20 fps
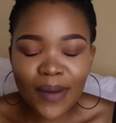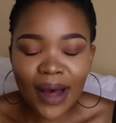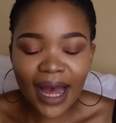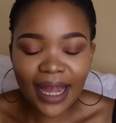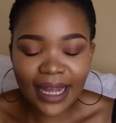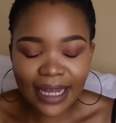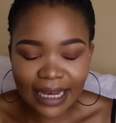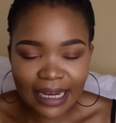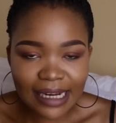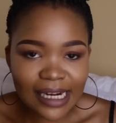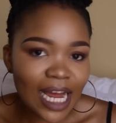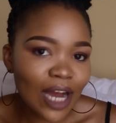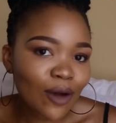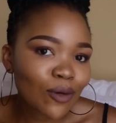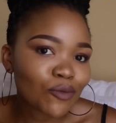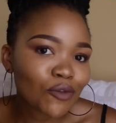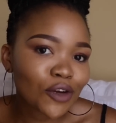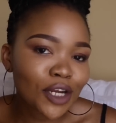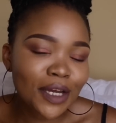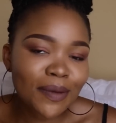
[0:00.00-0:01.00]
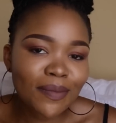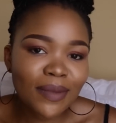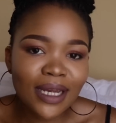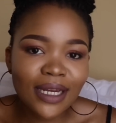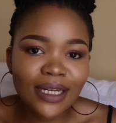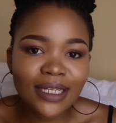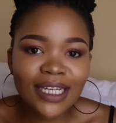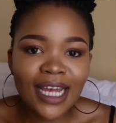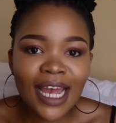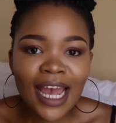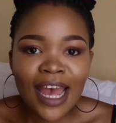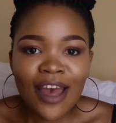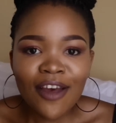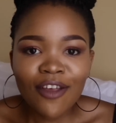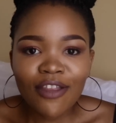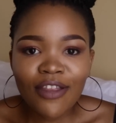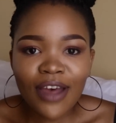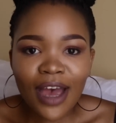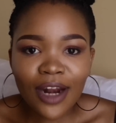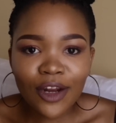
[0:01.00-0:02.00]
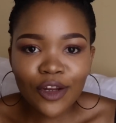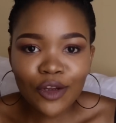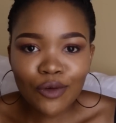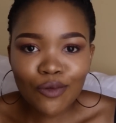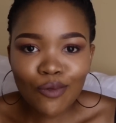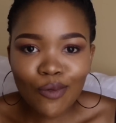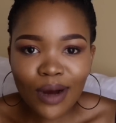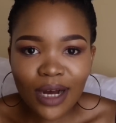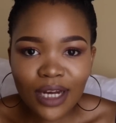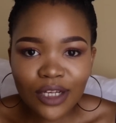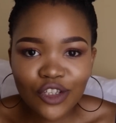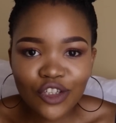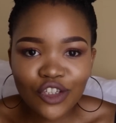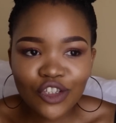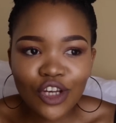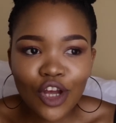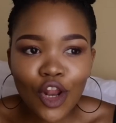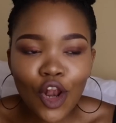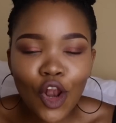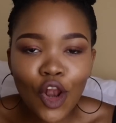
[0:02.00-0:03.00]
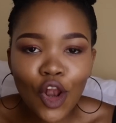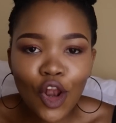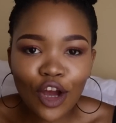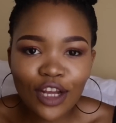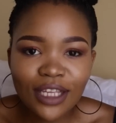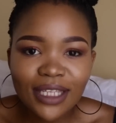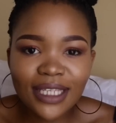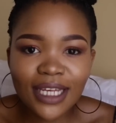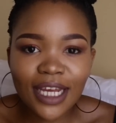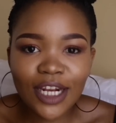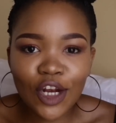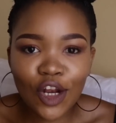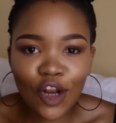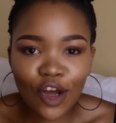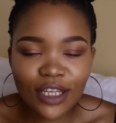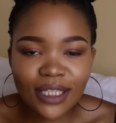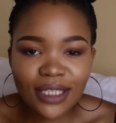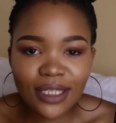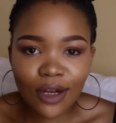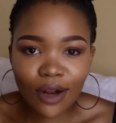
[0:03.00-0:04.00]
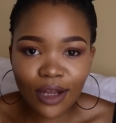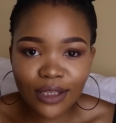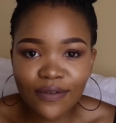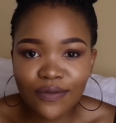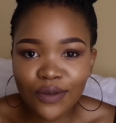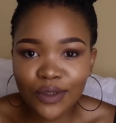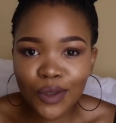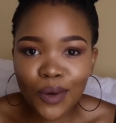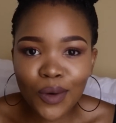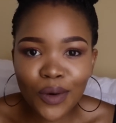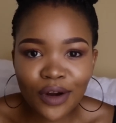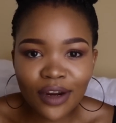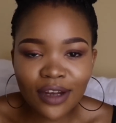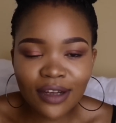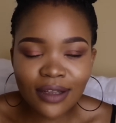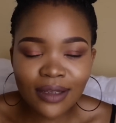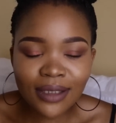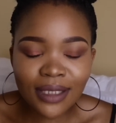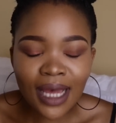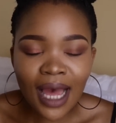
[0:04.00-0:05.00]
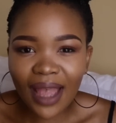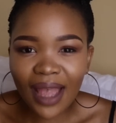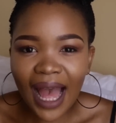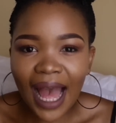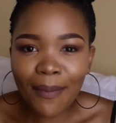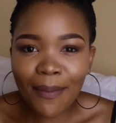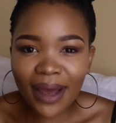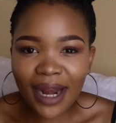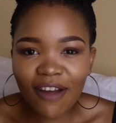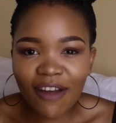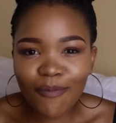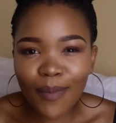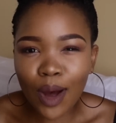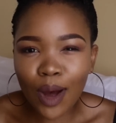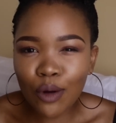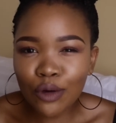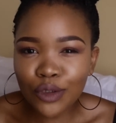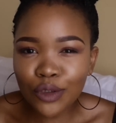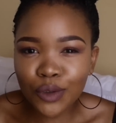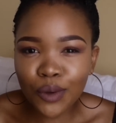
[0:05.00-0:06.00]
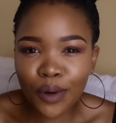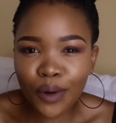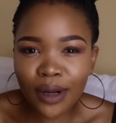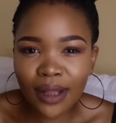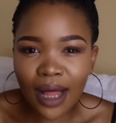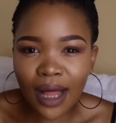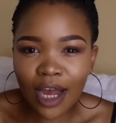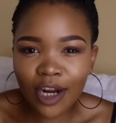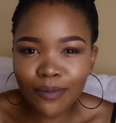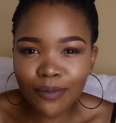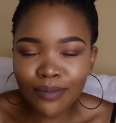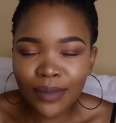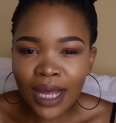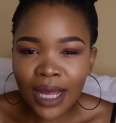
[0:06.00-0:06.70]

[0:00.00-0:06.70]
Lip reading: Again, I would recommend that you watch lots and lots of tutorials. I might have my own tutorial out